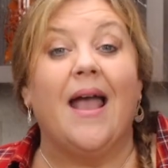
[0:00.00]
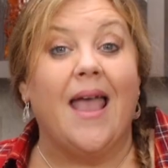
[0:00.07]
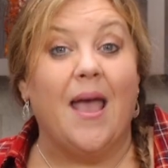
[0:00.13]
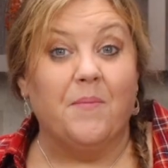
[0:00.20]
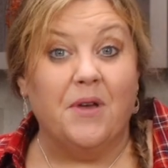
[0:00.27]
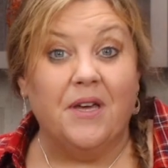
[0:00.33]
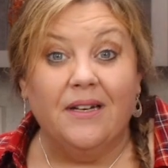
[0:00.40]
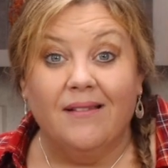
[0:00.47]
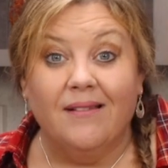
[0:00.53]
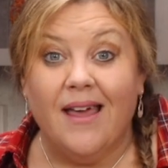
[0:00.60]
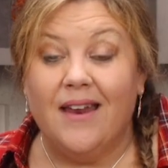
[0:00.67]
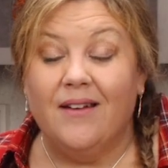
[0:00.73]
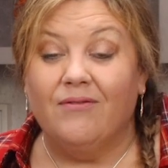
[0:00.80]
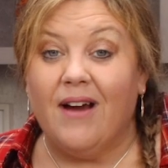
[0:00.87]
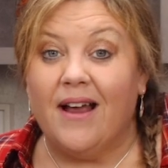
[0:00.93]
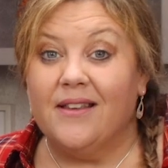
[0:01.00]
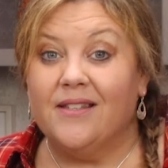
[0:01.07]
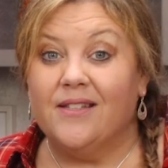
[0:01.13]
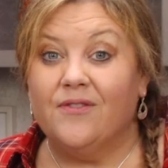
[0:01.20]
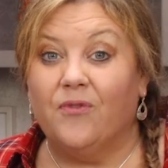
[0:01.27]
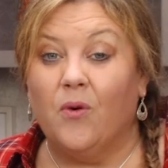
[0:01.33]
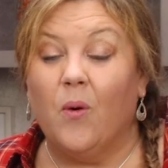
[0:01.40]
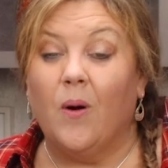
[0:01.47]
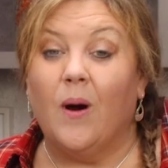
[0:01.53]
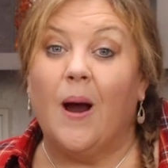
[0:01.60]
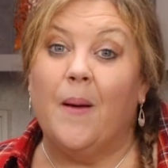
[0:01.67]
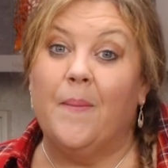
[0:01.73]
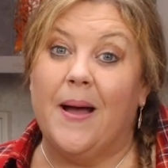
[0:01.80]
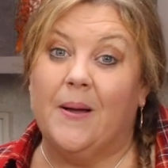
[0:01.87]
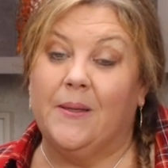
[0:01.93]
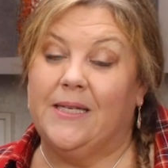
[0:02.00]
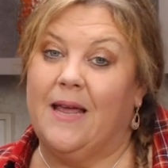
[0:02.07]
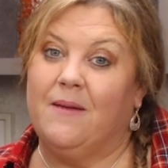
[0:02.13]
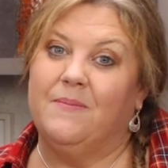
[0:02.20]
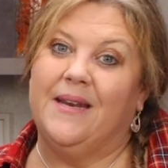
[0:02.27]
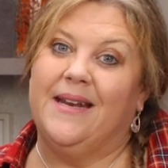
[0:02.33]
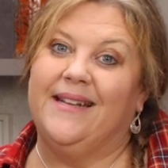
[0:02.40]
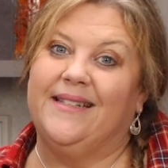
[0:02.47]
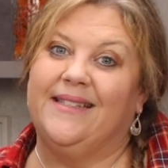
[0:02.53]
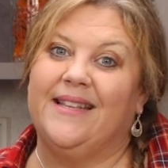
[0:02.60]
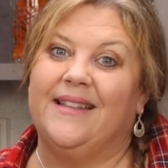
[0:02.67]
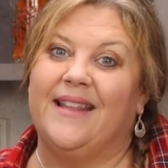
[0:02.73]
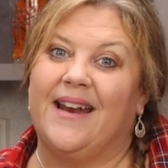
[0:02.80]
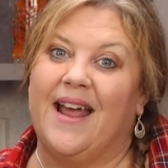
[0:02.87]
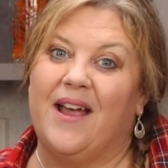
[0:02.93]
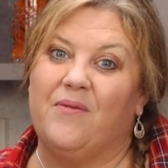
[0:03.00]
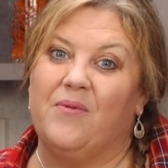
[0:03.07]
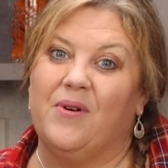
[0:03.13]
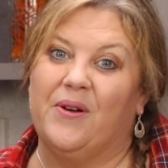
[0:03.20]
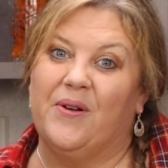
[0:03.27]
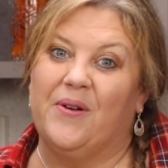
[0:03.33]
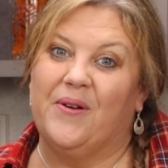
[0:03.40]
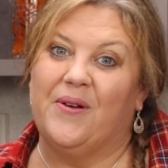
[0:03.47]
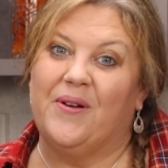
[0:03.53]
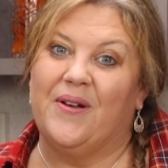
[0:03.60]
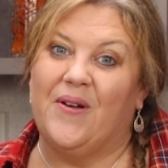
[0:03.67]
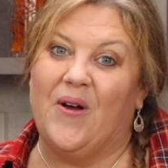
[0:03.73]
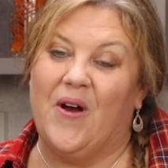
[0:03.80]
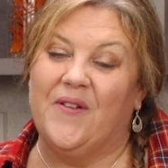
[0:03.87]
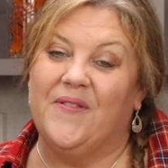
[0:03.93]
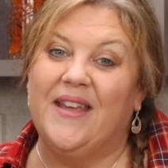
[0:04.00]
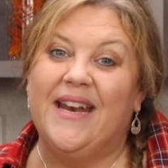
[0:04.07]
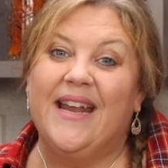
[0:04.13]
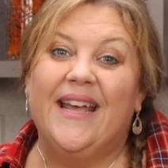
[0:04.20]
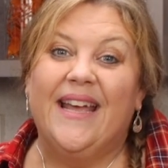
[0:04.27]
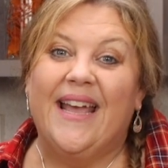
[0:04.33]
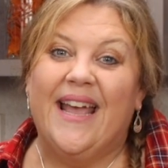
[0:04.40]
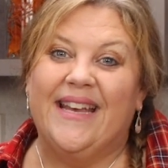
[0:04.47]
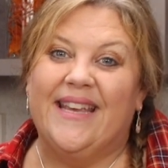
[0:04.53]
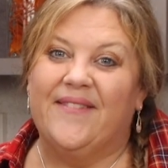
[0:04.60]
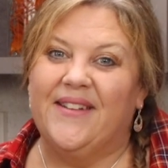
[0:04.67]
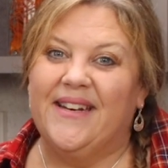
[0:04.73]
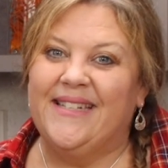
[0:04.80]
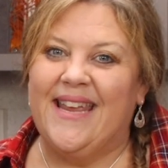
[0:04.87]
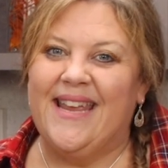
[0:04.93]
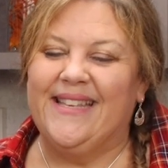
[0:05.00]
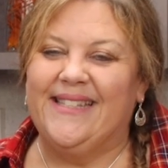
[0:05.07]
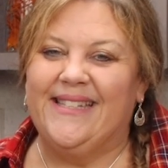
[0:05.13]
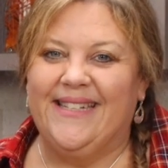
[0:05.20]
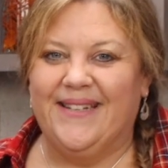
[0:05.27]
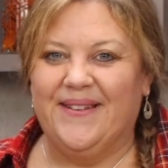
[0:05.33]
I am going to let it rest for about ten minutes, and then I will carve it and give it a taste.